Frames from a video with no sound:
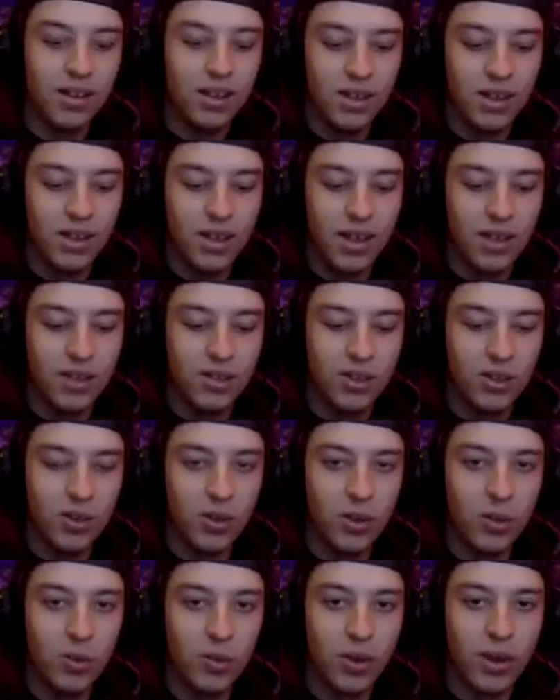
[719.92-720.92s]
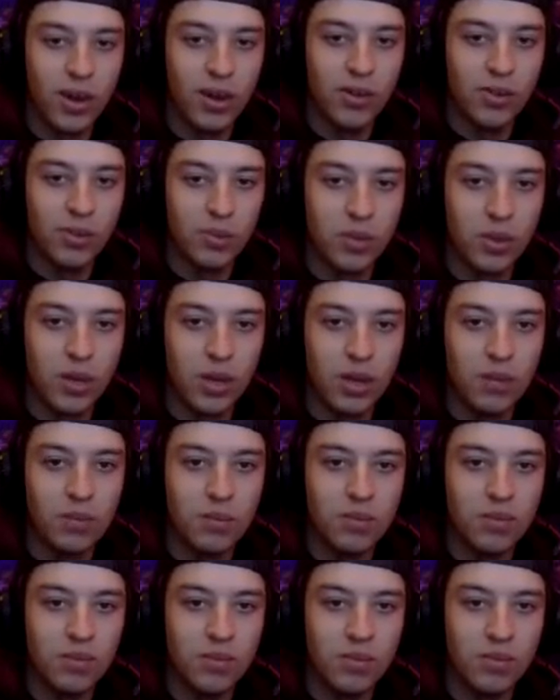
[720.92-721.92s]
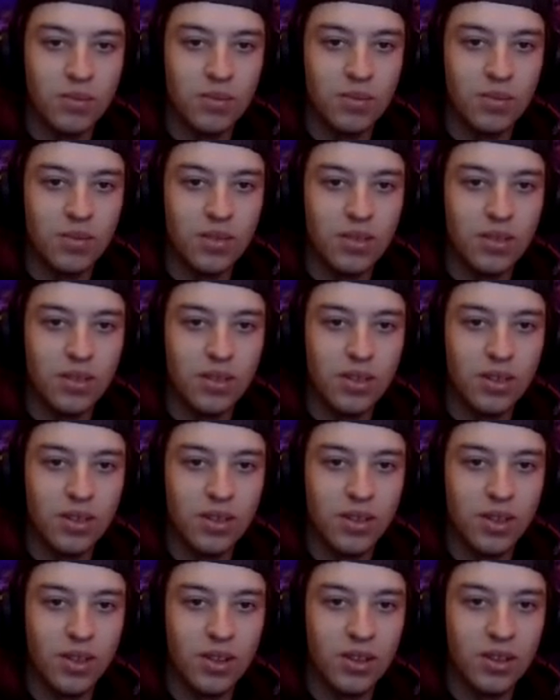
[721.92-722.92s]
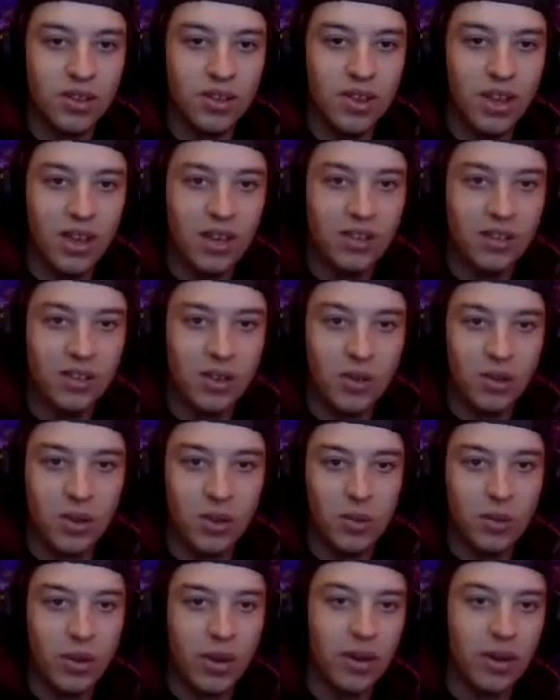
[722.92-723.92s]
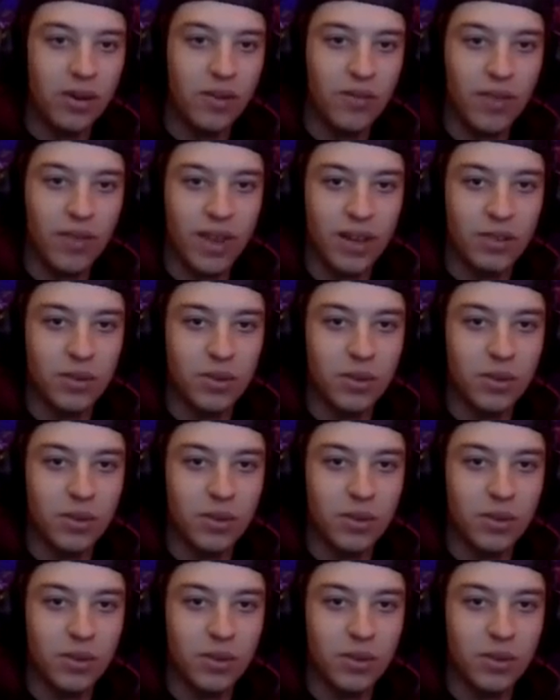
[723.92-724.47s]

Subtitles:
Antonio Brown problem, or this Antonio Brown effect with